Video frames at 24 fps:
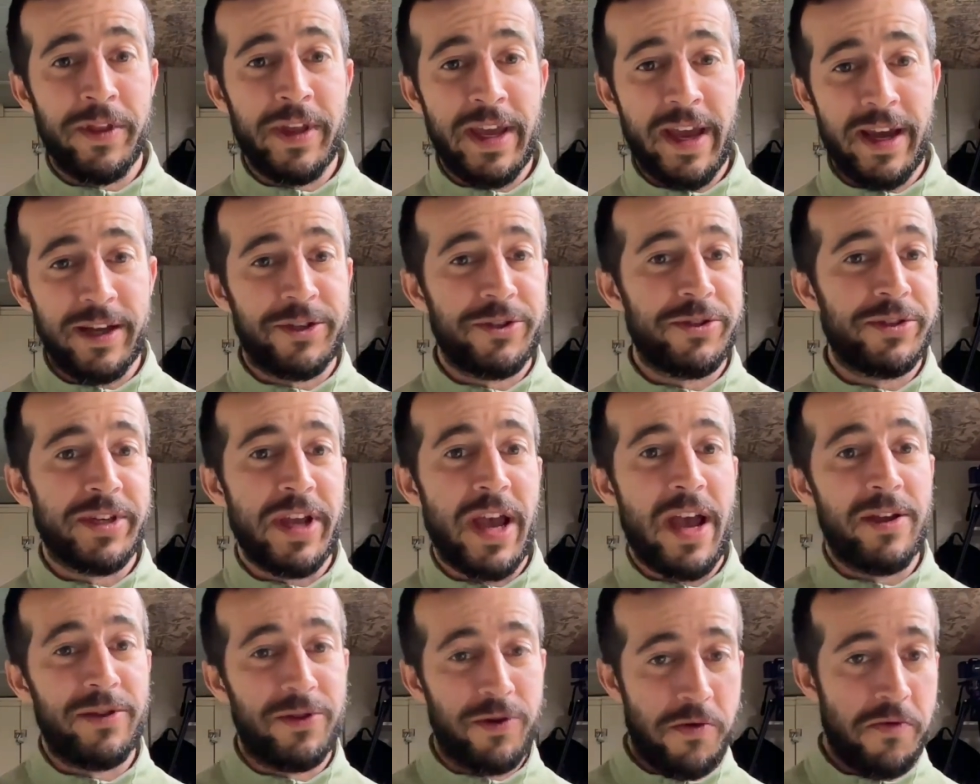the
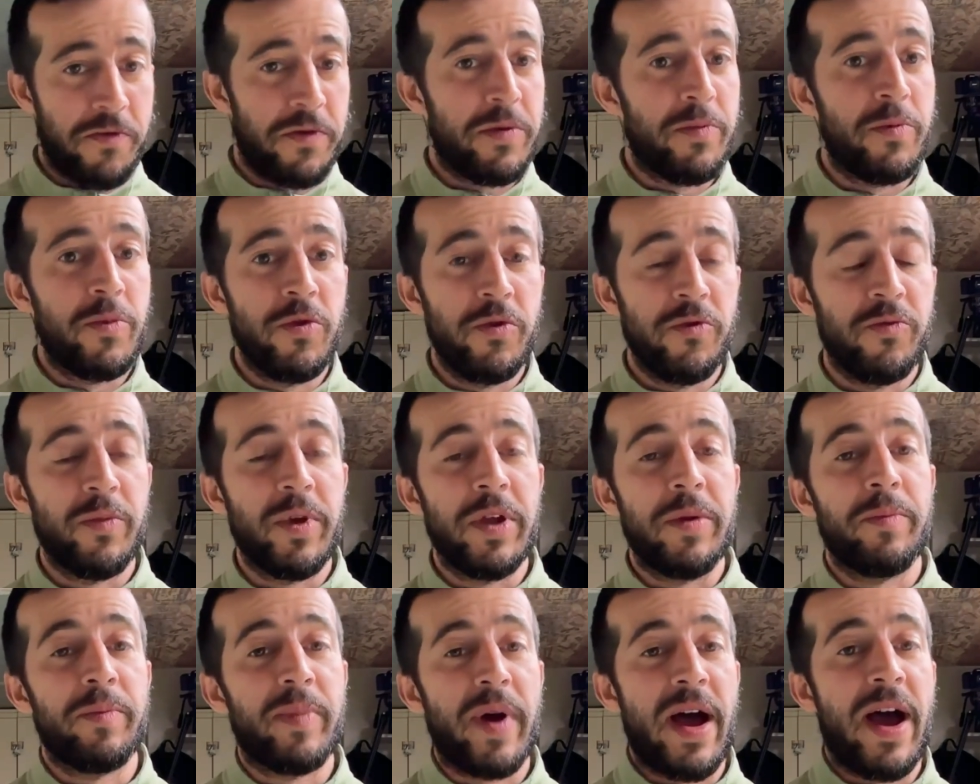exercise, over the
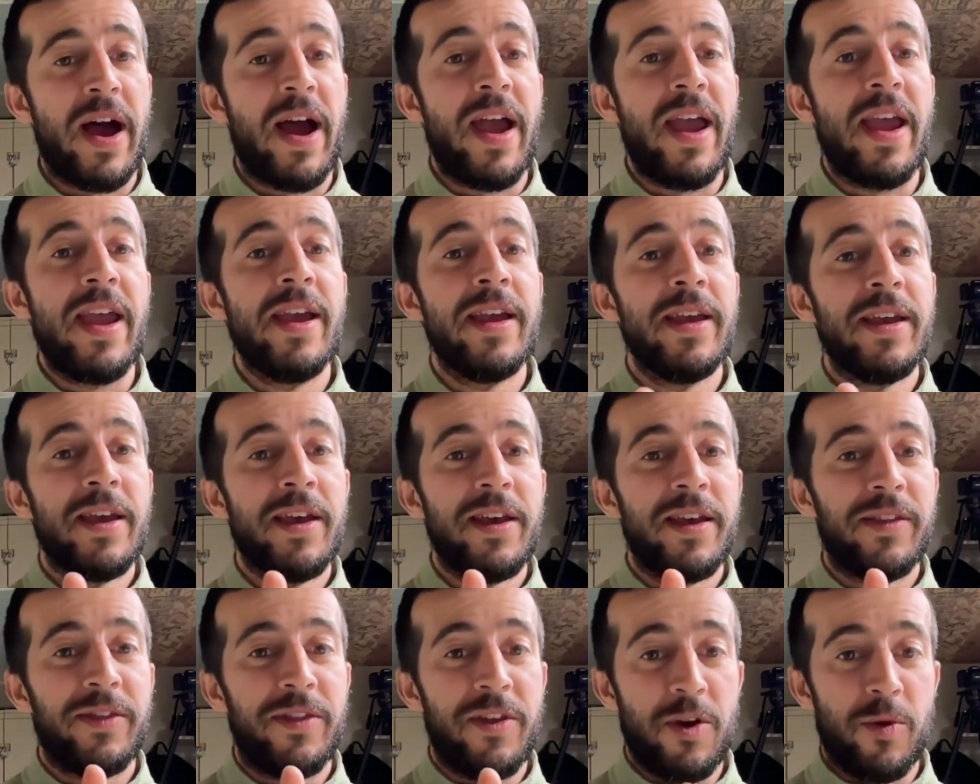movement, by
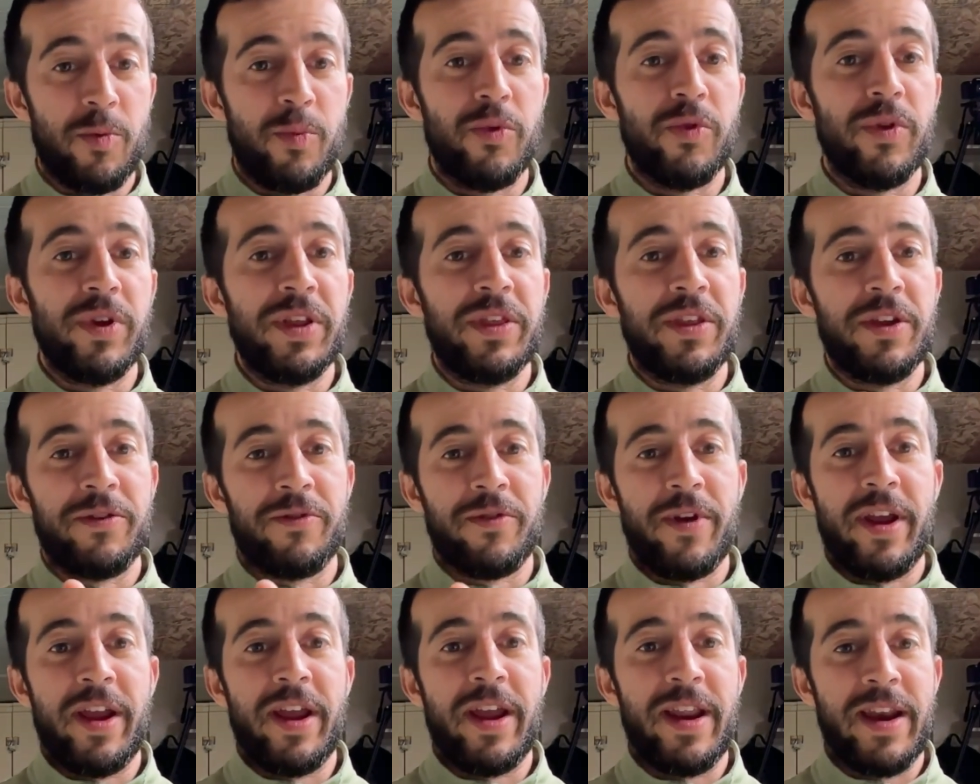their breathing
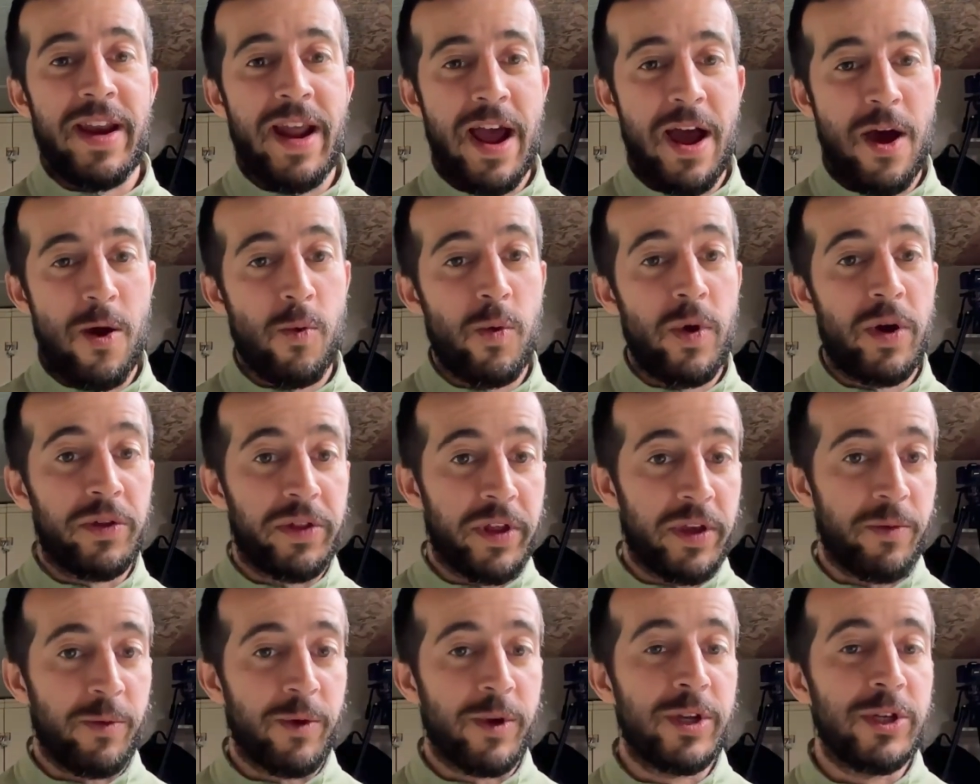rate and how well
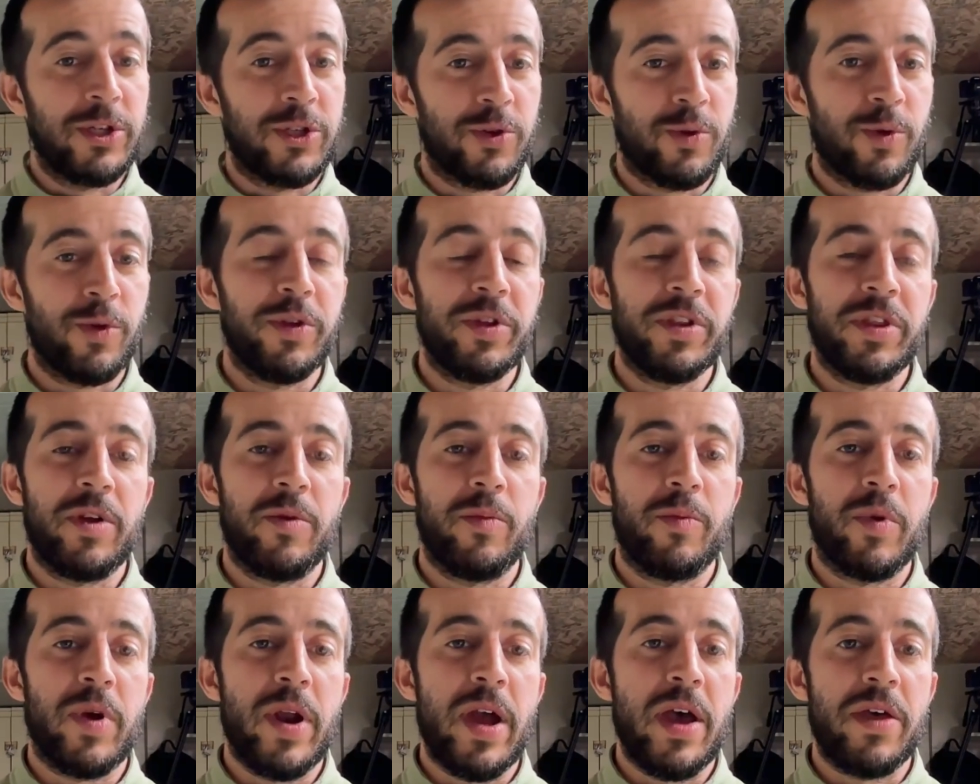they were controlling their
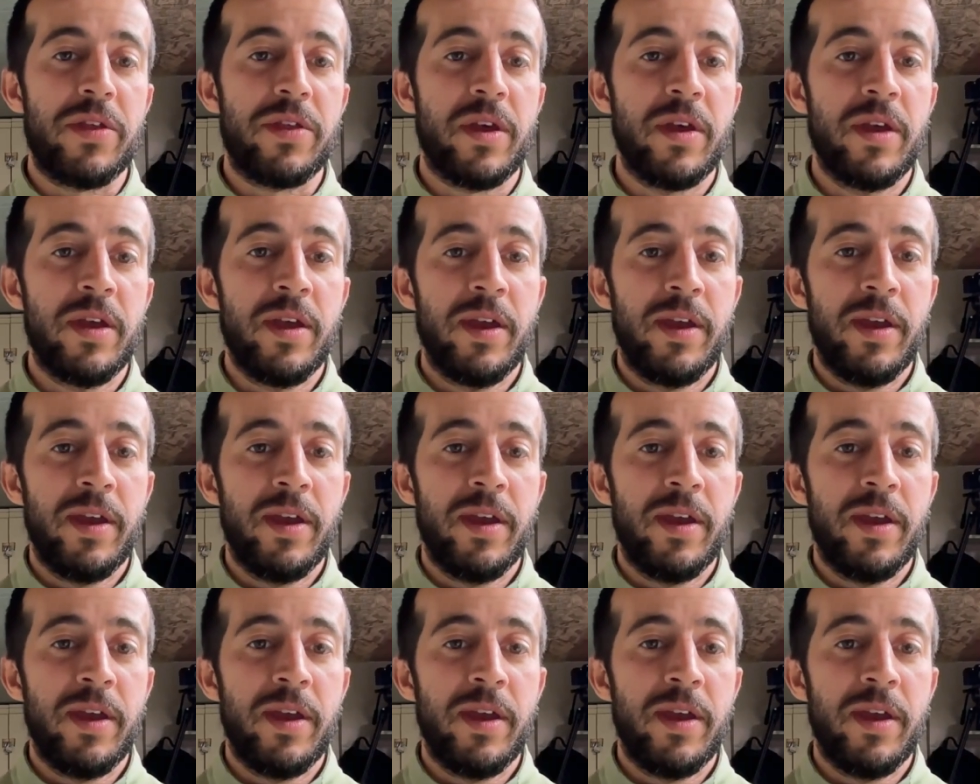breath.